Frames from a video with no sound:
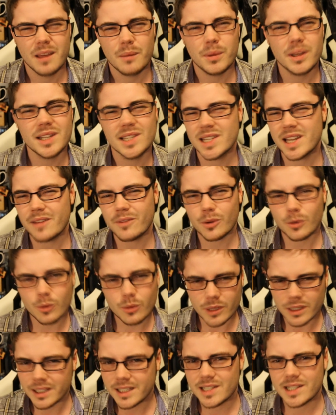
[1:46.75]
But it's never
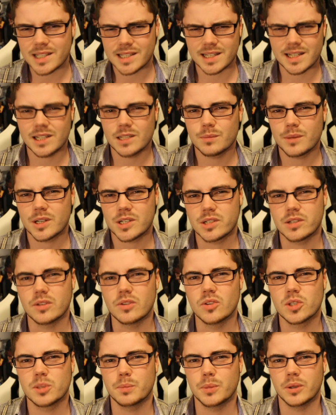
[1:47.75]
really sees much
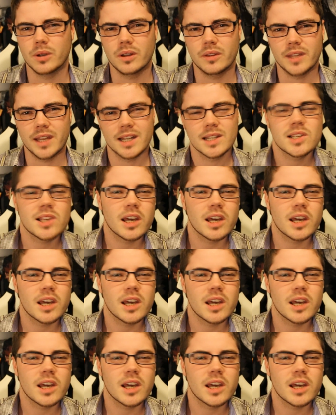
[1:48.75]
use beyond that.